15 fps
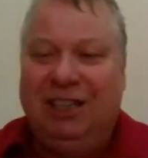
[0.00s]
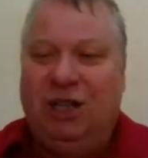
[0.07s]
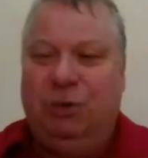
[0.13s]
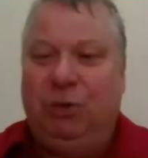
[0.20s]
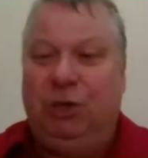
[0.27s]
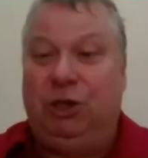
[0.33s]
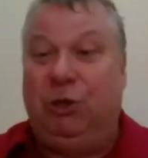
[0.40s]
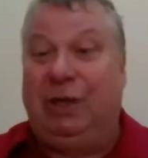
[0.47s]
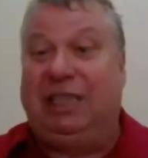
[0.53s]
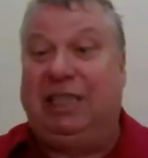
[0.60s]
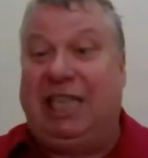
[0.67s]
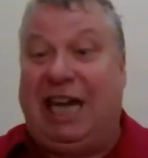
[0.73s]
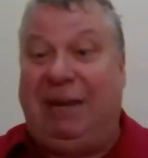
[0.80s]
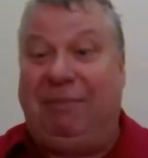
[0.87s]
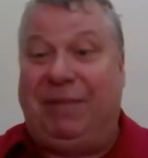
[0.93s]
Now, would you
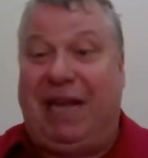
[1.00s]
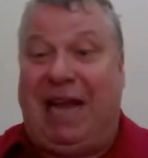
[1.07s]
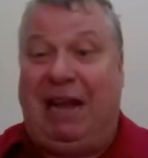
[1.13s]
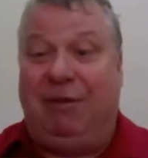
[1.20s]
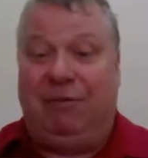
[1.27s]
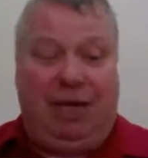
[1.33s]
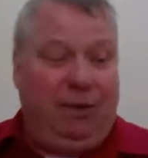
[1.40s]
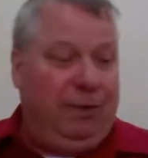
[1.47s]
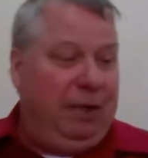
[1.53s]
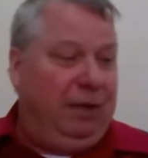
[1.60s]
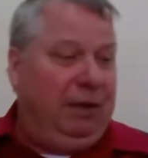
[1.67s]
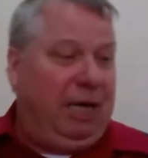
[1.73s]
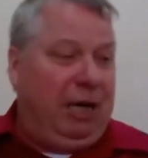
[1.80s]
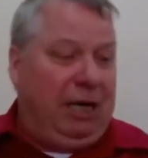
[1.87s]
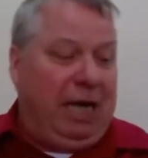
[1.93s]
accept that, right?
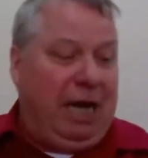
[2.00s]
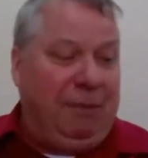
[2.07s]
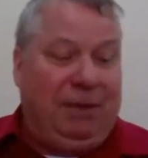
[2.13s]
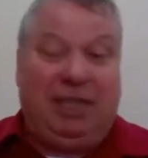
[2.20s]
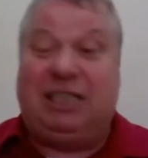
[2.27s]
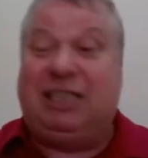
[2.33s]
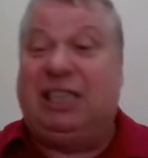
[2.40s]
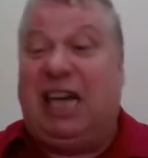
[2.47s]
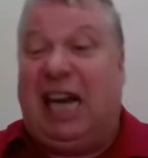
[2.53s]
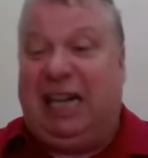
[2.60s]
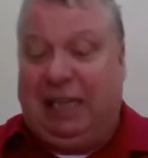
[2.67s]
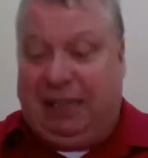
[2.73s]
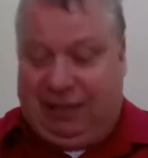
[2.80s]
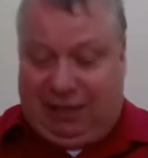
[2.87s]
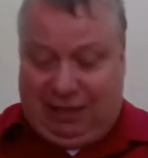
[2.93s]
Well, okay, I'm going to
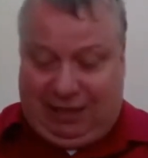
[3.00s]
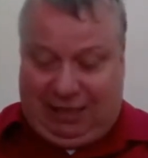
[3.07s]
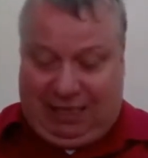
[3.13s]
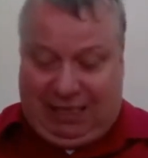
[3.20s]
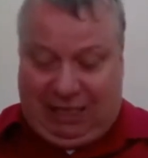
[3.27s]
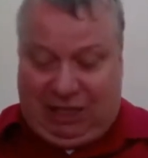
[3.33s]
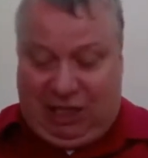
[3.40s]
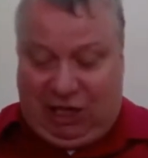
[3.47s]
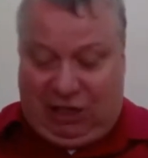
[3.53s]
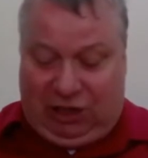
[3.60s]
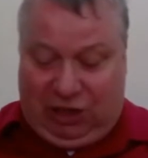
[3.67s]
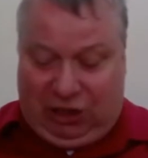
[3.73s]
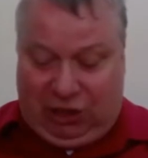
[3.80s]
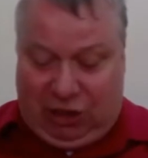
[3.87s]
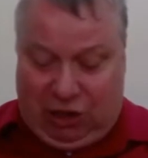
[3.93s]
sign it. So it says
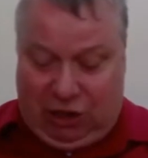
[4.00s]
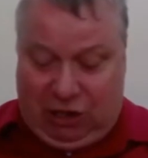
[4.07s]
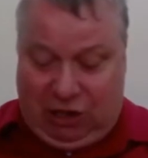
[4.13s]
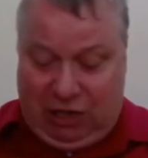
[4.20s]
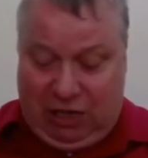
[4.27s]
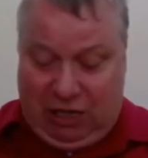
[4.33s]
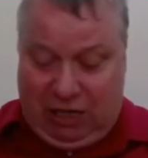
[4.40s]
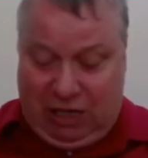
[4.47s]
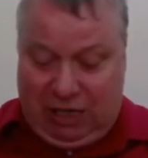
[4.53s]
Dr. John,